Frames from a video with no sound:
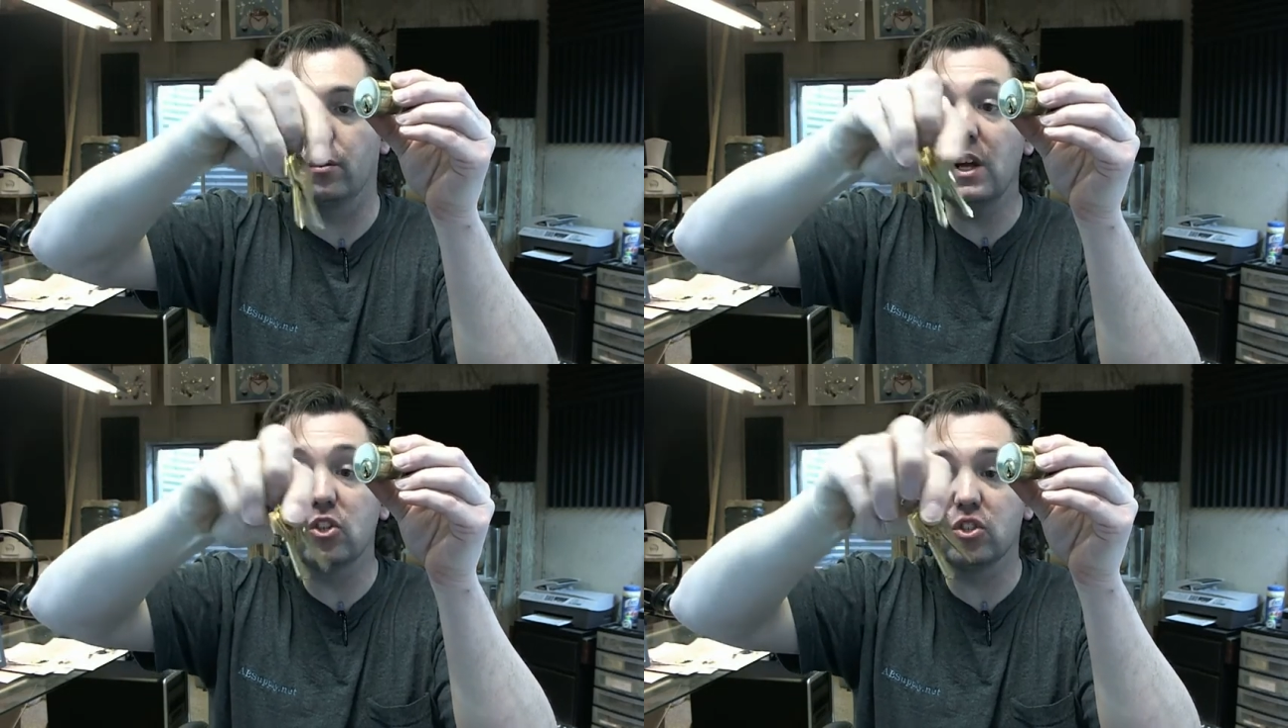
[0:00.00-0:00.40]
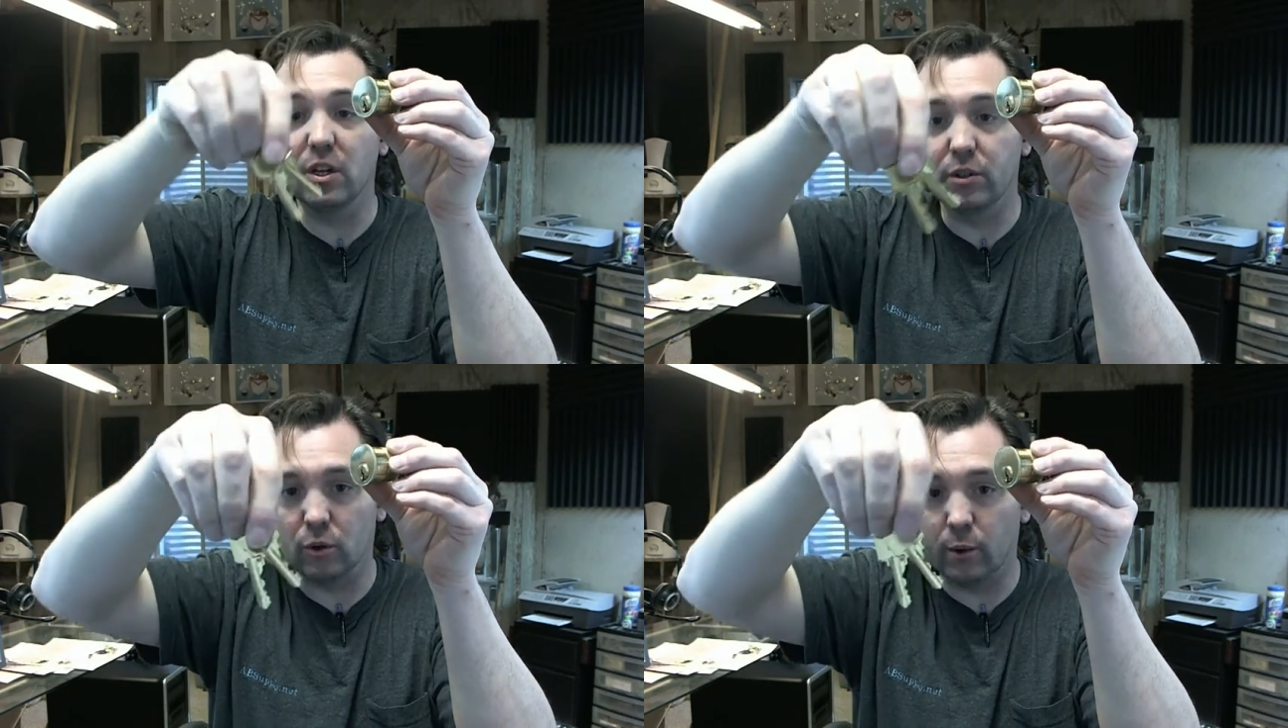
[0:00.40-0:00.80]
each
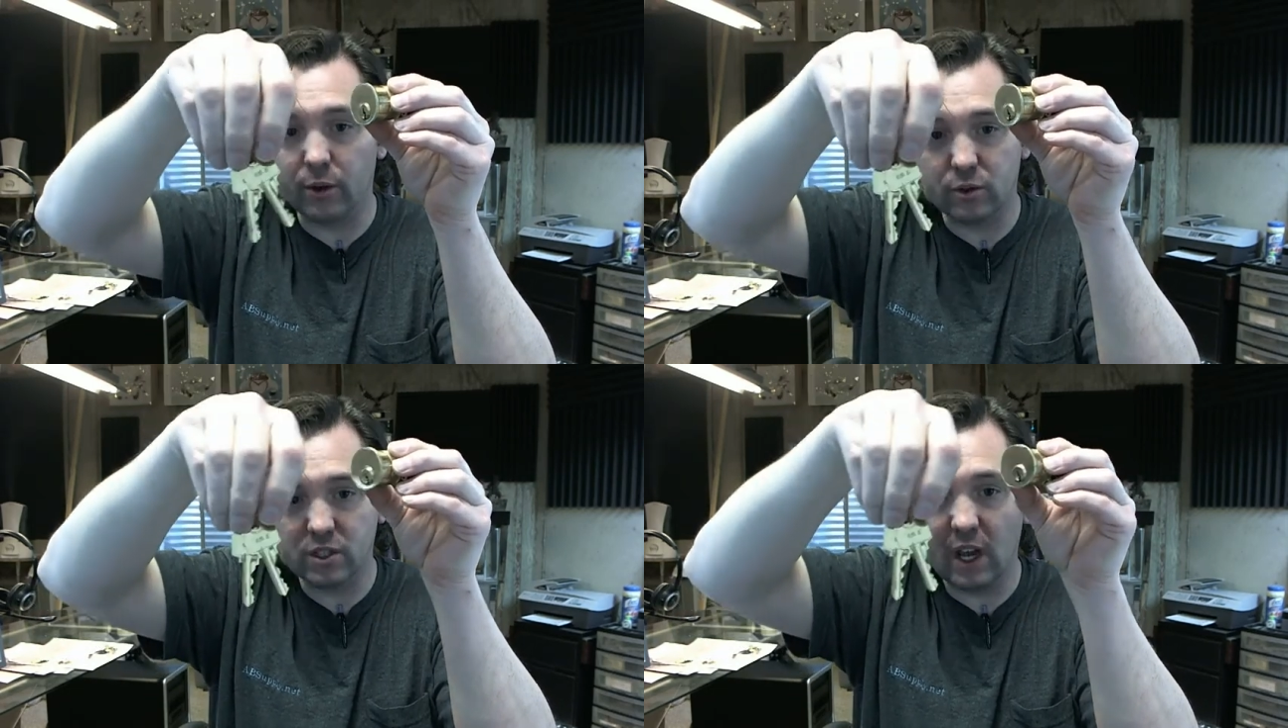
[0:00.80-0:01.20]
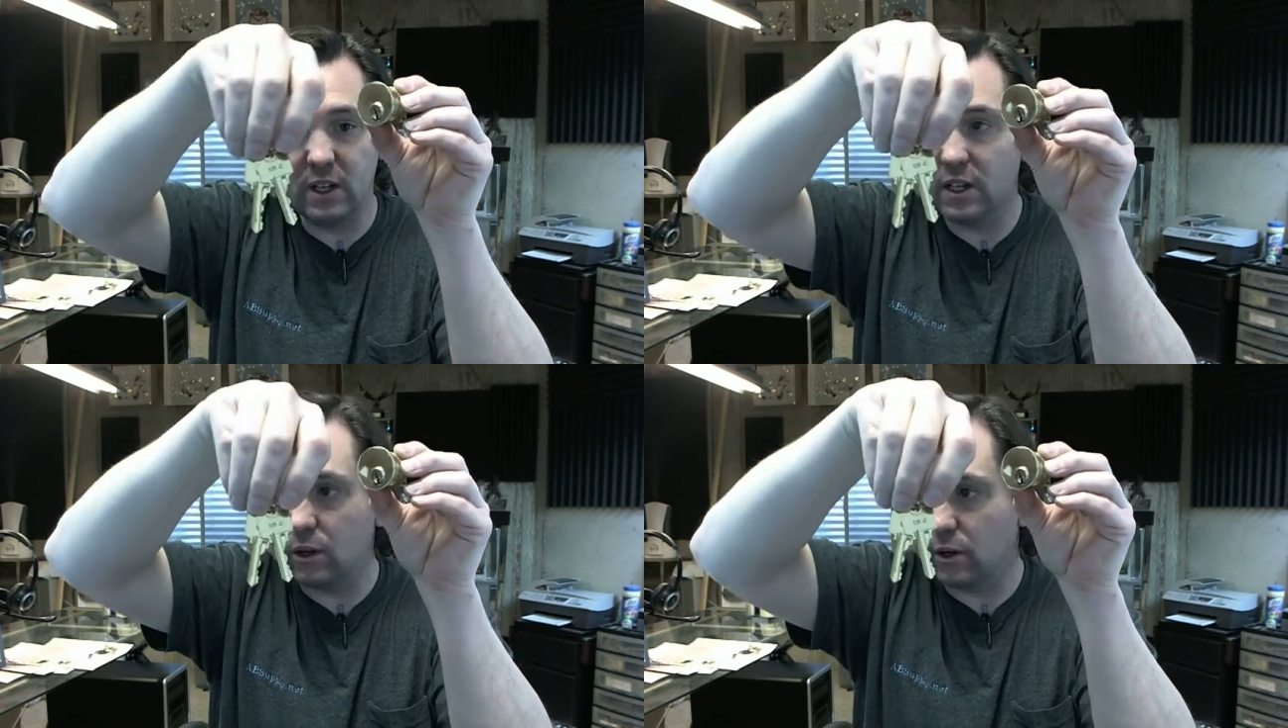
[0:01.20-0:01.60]
cylinder, whether it's
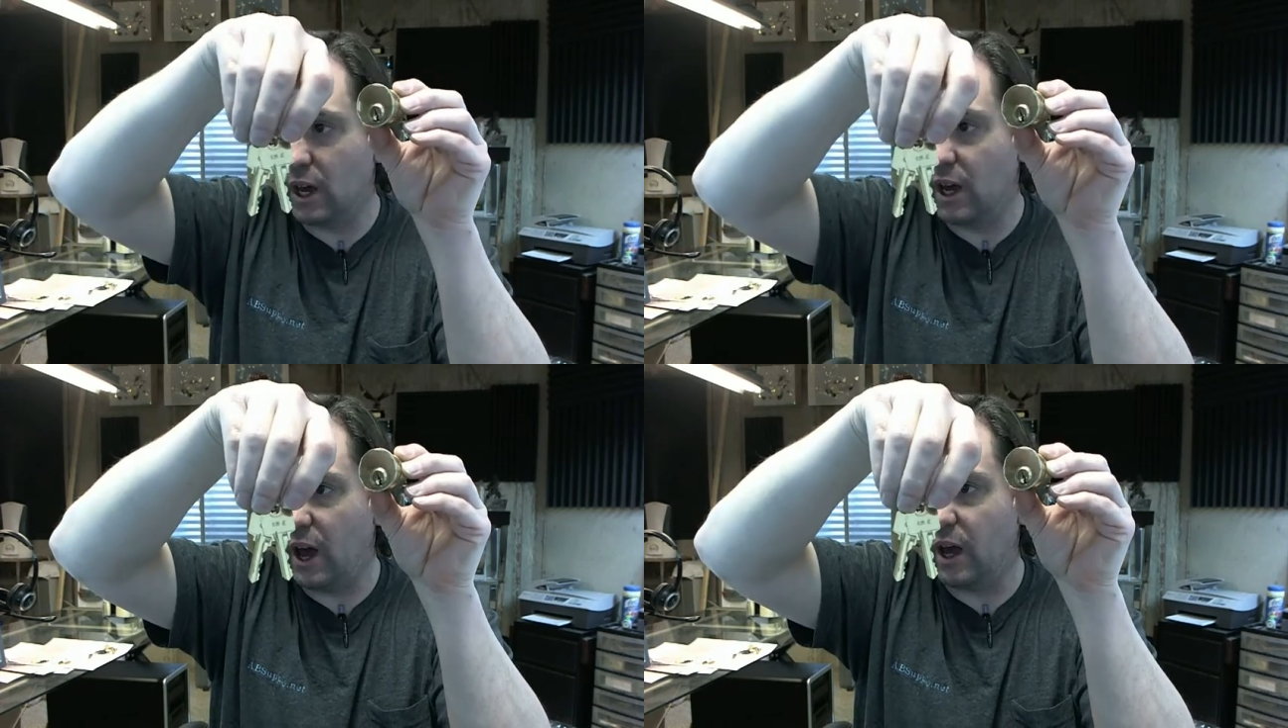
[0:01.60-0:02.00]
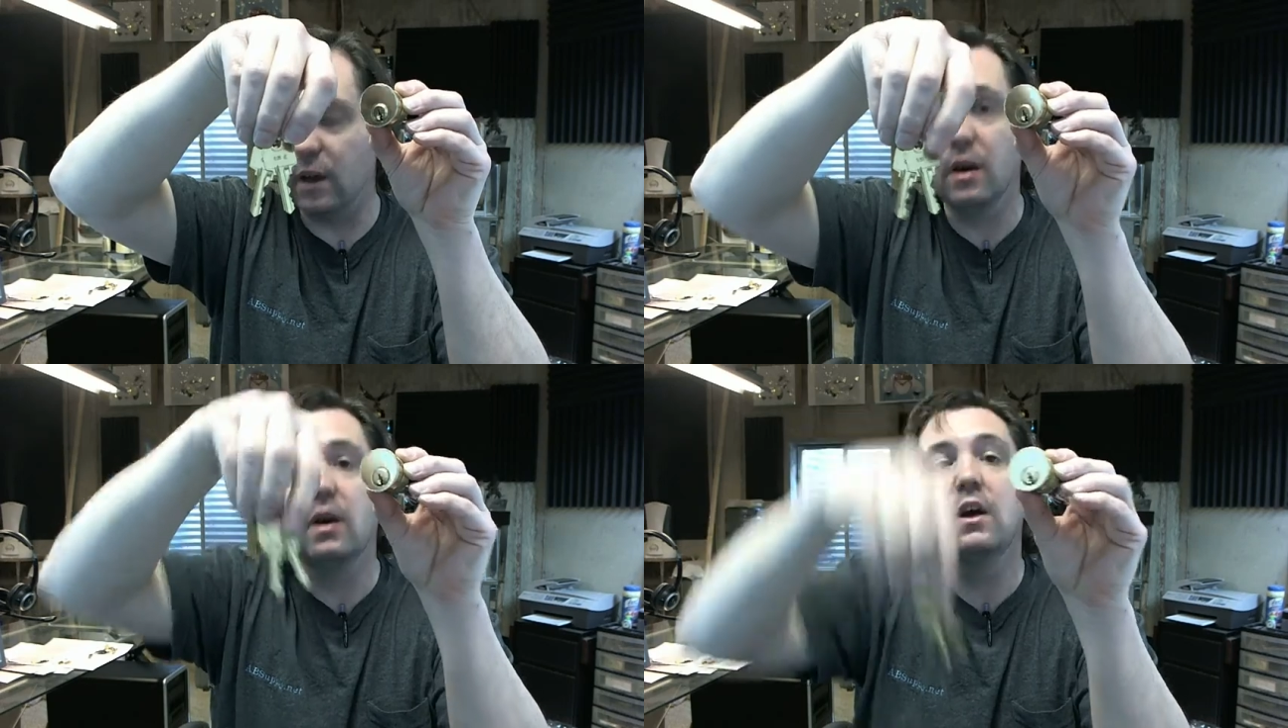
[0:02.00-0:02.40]
KD or KA,